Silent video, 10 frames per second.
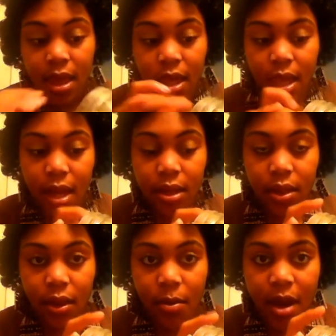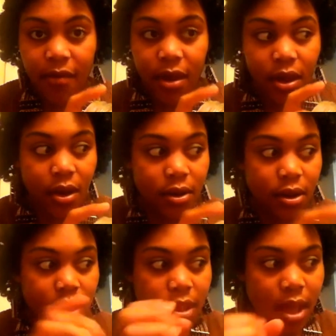and I just coat my fingers.
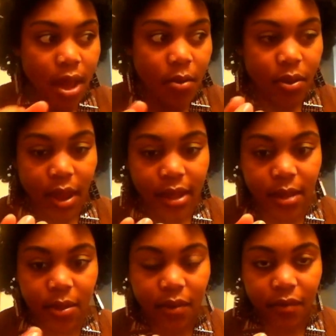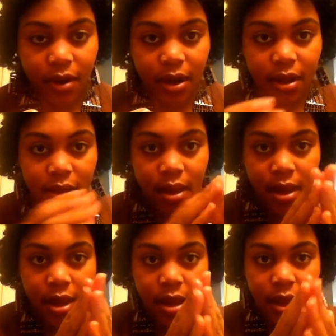This is to help with like some of the frizz.
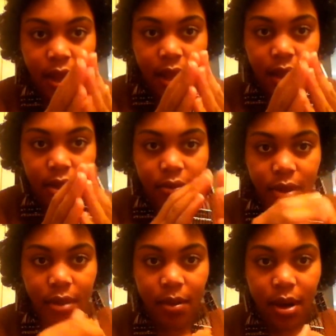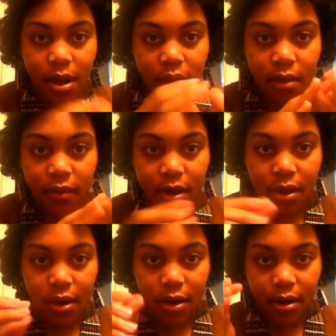And I kind of just rub it on each
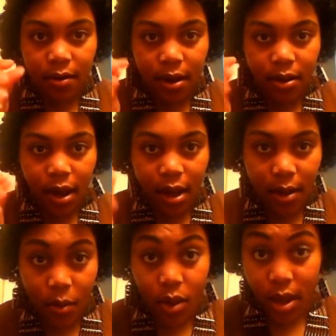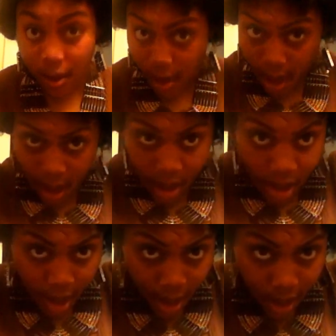finger, make sure I get them well.
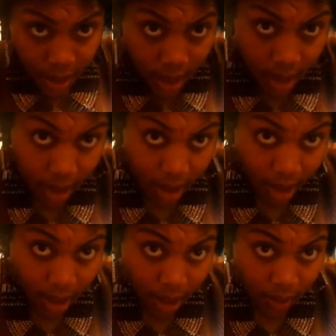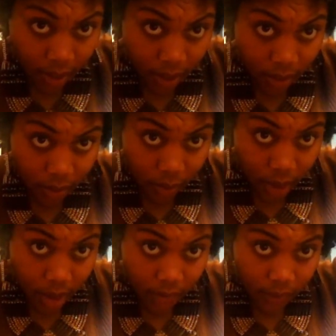And then I take this
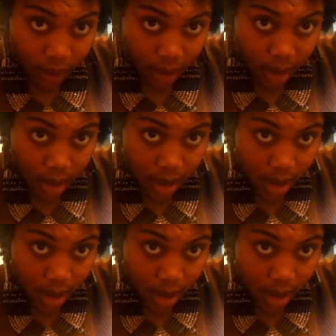wave rod